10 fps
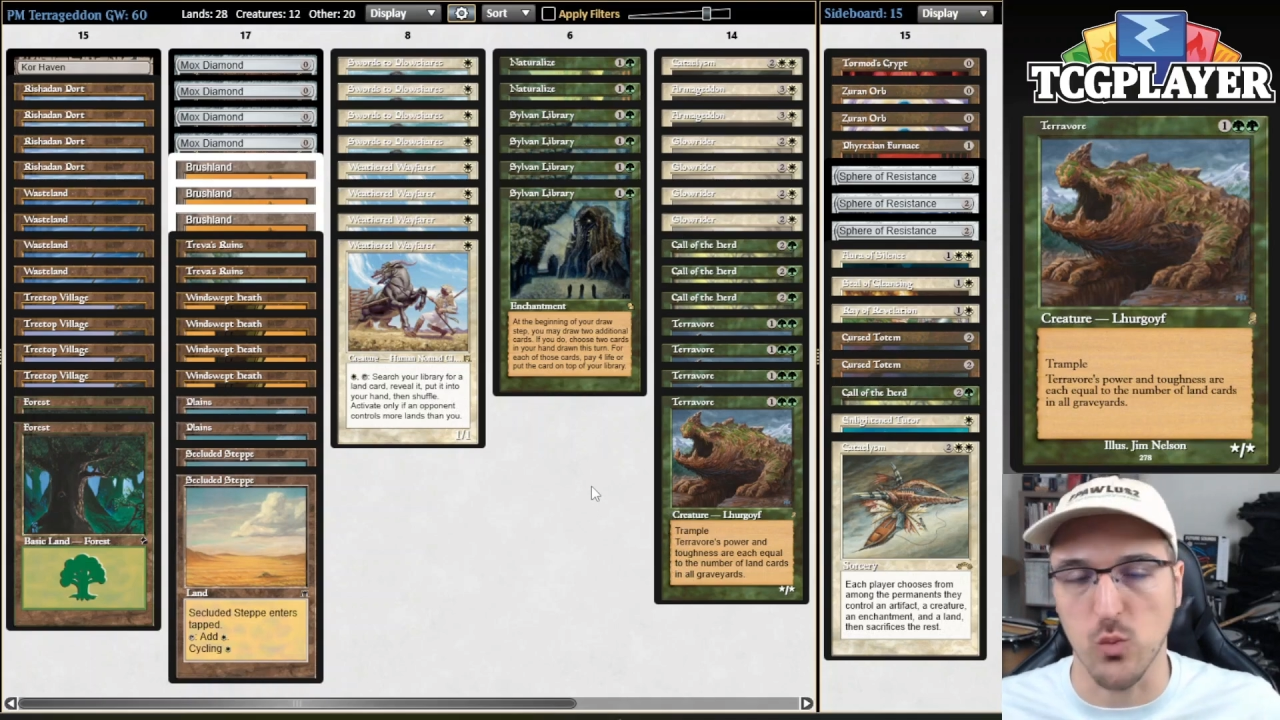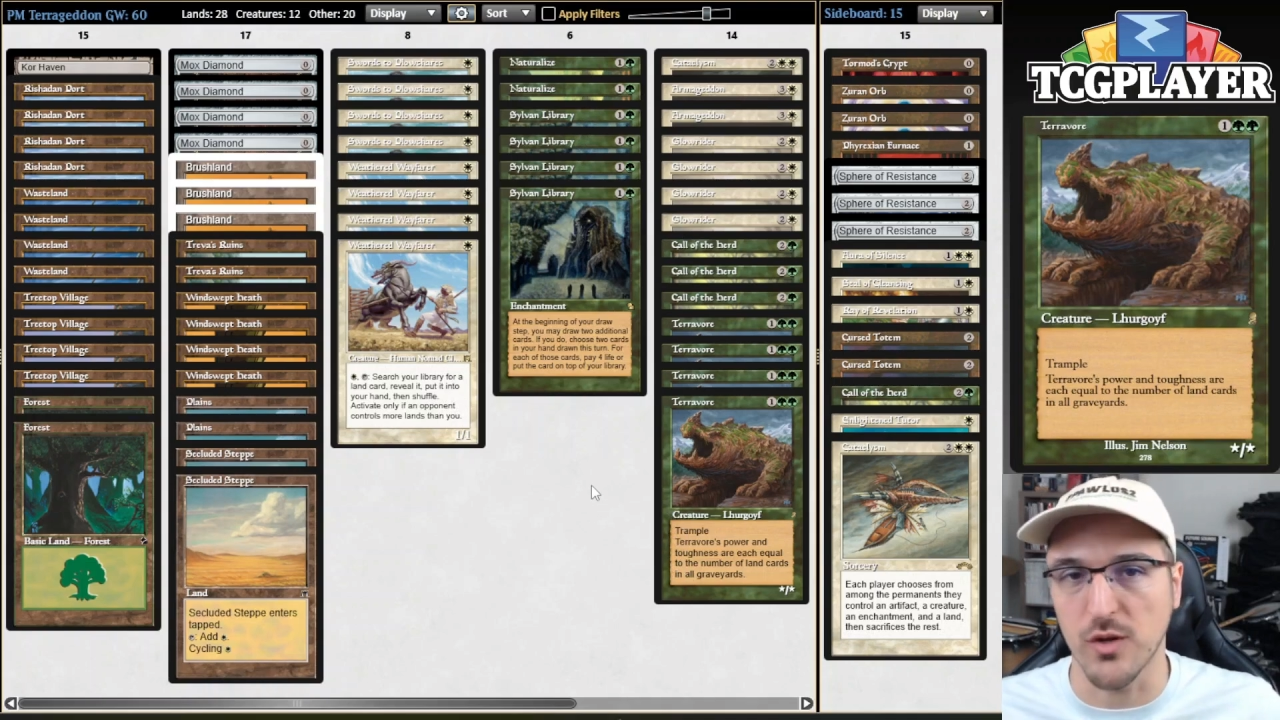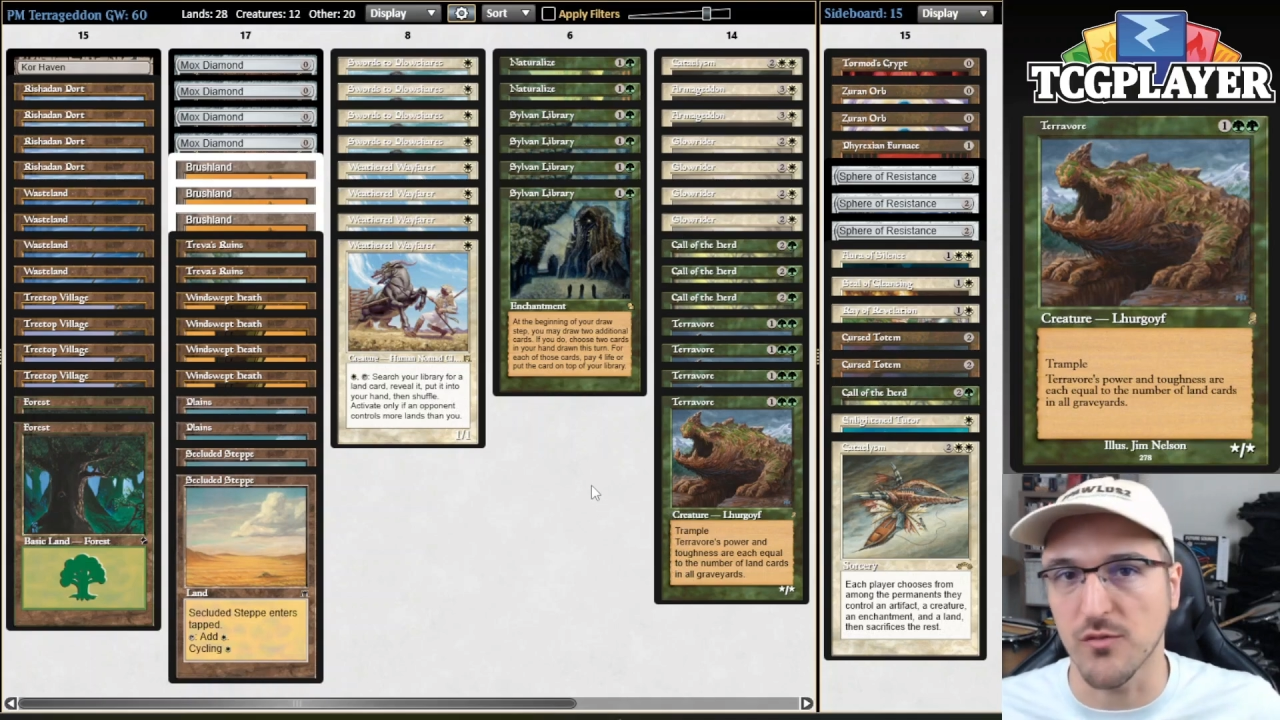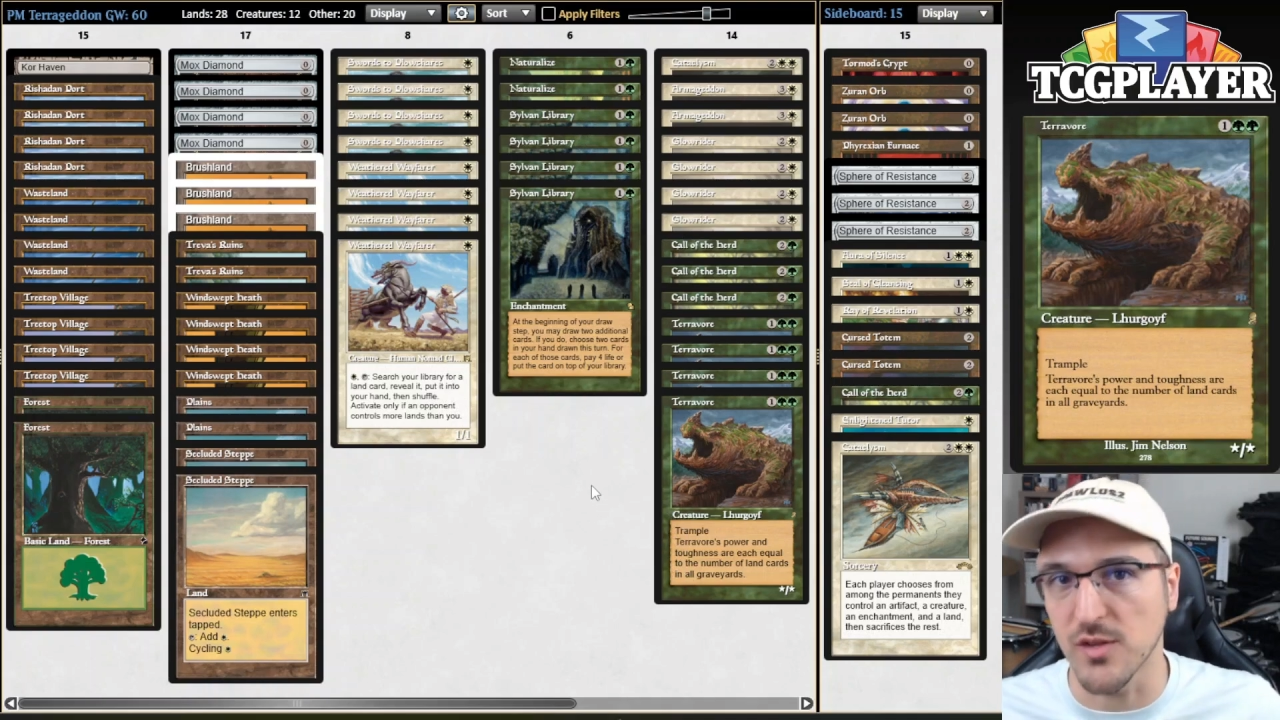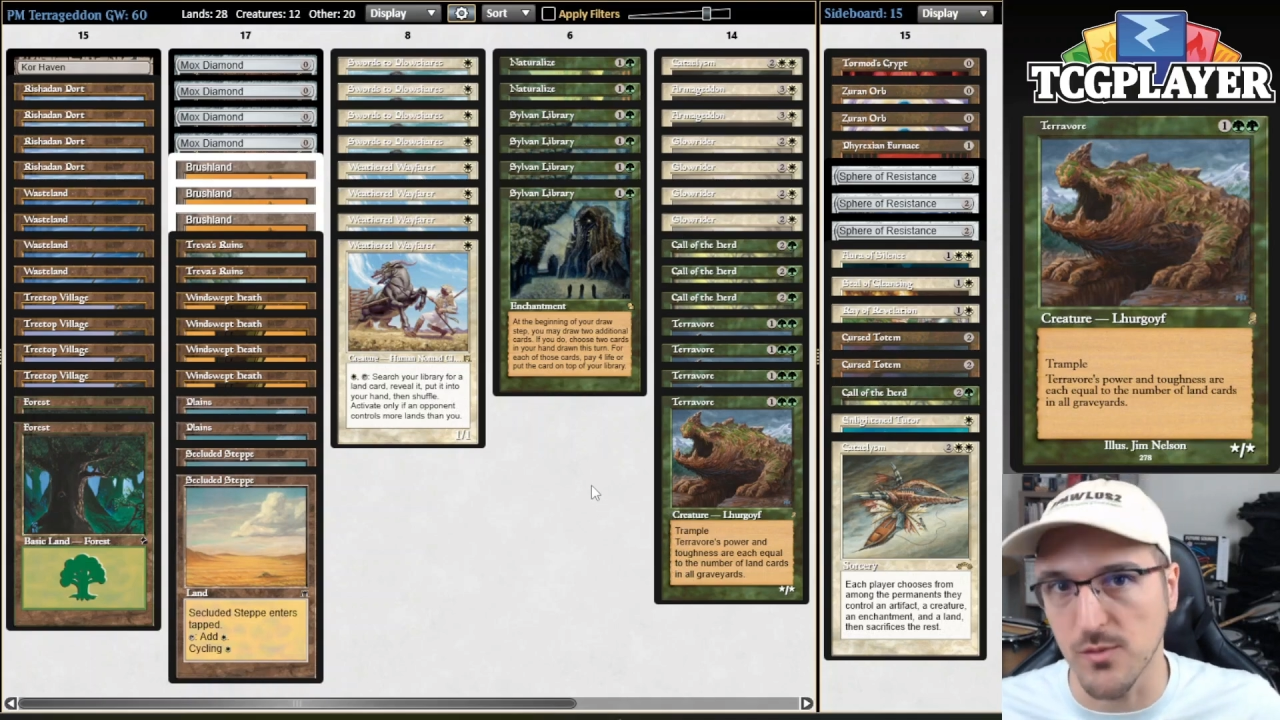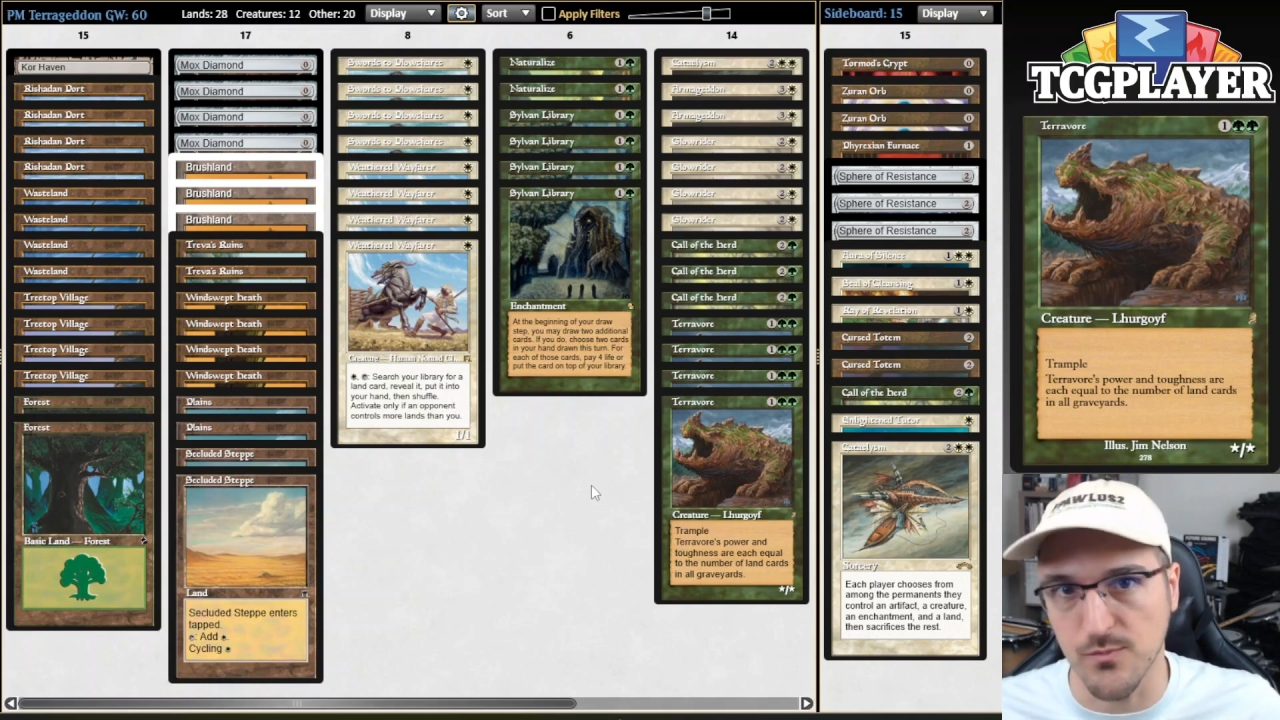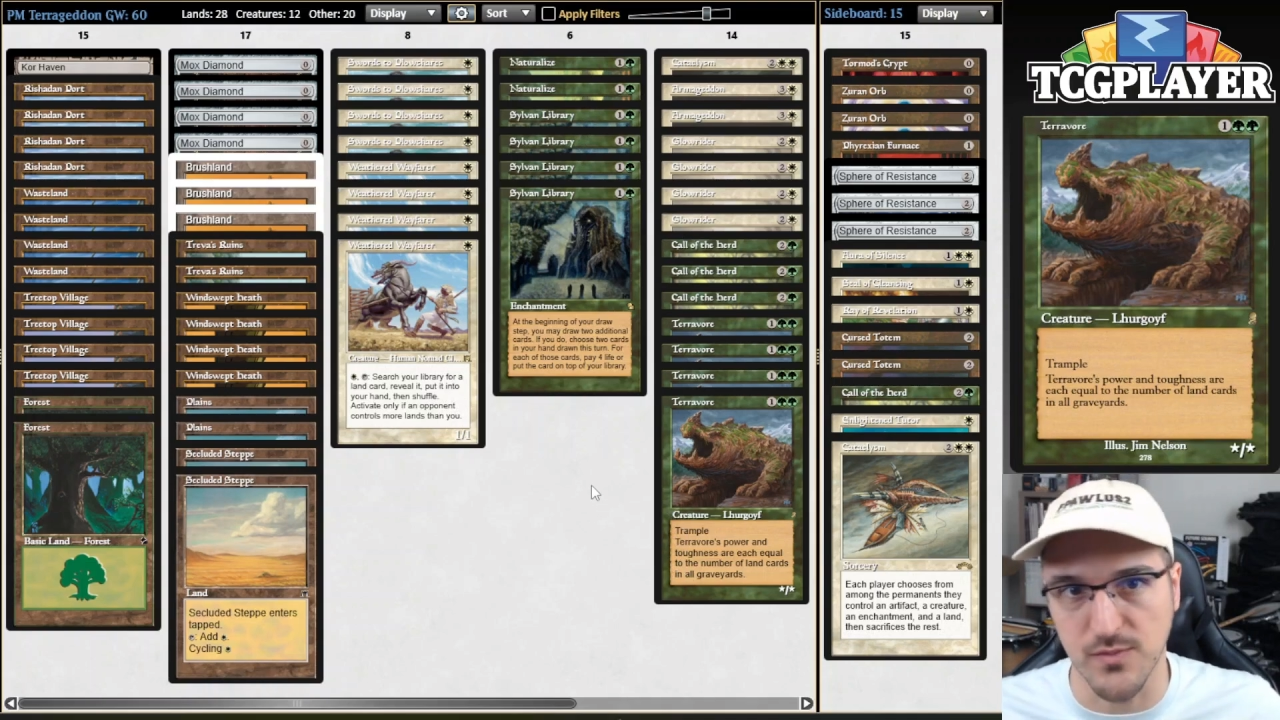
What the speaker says: one of the